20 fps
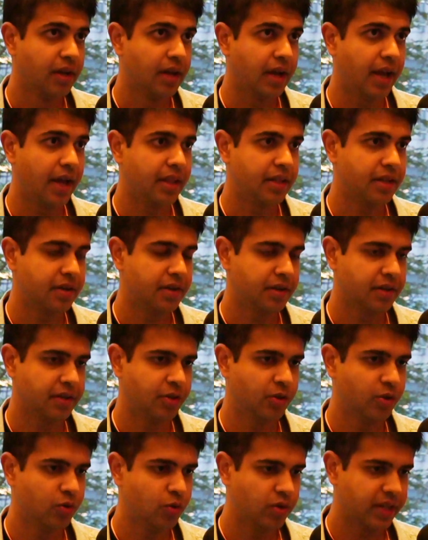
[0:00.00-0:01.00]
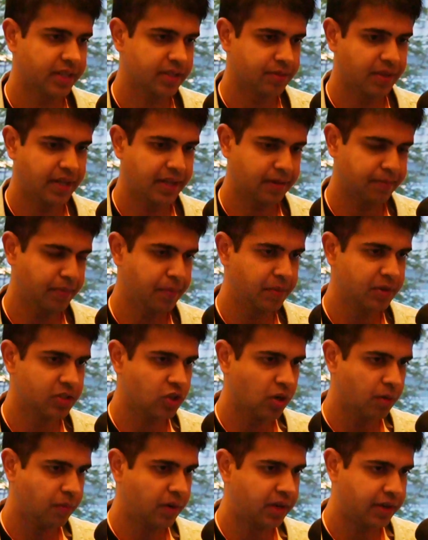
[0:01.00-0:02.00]
and you do like something like pip
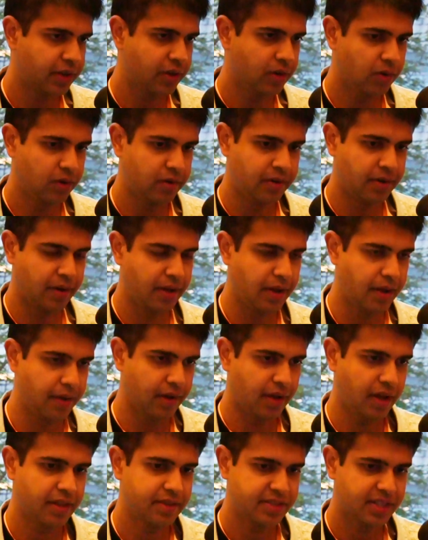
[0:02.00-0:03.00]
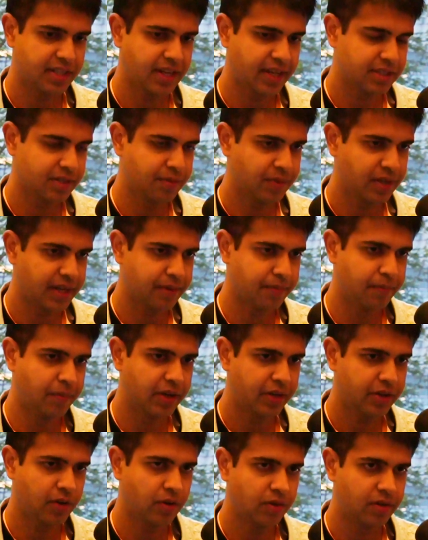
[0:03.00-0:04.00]
install multion and say like something like
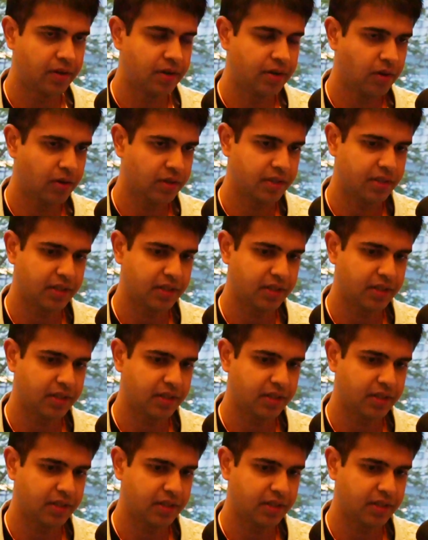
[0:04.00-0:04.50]
multion dot